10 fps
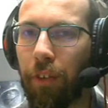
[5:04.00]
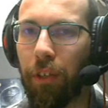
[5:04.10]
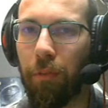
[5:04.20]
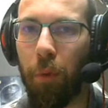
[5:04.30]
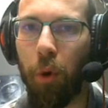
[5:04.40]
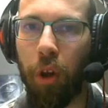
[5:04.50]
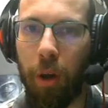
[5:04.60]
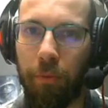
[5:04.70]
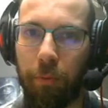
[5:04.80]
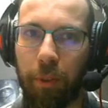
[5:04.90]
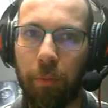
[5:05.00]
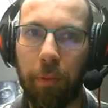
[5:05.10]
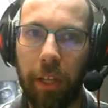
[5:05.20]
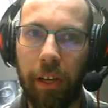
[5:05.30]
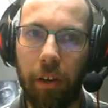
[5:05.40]
I feel more
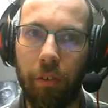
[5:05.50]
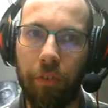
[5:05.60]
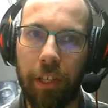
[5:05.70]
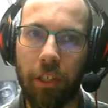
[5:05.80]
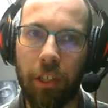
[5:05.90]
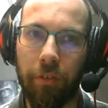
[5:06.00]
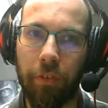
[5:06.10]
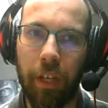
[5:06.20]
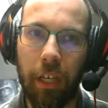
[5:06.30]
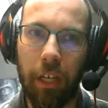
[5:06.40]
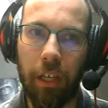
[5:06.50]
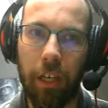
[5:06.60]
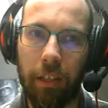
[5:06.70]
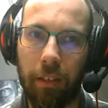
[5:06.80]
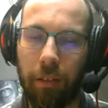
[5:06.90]
comfortable playing offensive,
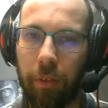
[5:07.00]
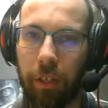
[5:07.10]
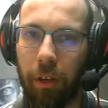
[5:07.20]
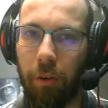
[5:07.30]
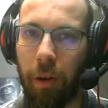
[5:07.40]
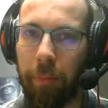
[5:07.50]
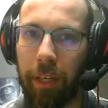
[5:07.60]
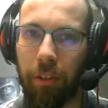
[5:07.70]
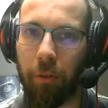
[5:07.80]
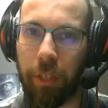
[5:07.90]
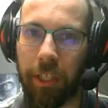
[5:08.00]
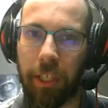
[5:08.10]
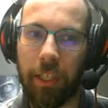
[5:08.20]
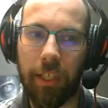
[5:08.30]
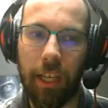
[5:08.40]
and a bit on the
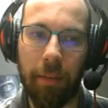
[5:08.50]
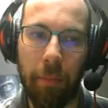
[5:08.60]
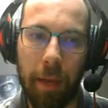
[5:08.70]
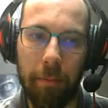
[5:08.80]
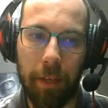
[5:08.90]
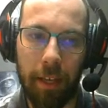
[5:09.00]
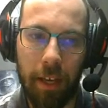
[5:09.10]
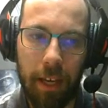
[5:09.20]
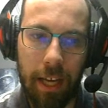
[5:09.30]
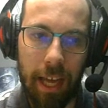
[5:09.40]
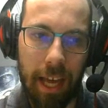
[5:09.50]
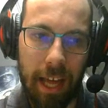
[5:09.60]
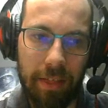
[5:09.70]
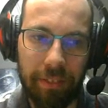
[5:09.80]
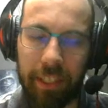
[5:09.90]
risky side maybe.
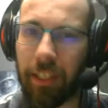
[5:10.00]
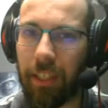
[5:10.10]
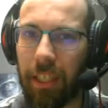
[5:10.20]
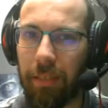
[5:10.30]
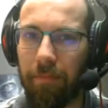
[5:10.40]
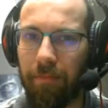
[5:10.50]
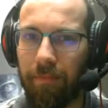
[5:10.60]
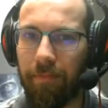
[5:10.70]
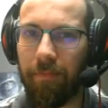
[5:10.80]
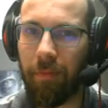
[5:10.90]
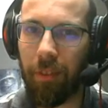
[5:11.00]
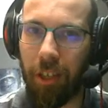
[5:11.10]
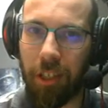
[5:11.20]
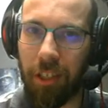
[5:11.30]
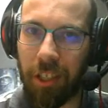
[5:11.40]
And this team
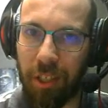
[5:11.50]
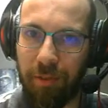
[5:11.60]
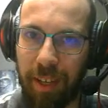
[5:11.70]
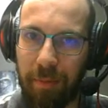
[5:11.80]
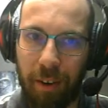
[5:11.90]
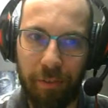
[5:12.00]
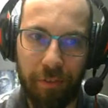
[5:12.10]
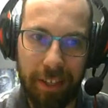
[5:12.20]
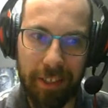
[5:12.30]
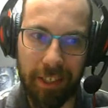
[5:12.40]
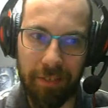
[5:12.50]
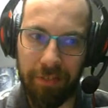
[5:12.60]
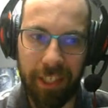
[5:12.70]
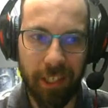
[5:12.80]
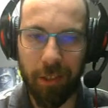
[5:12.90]
doesn't scream offensive.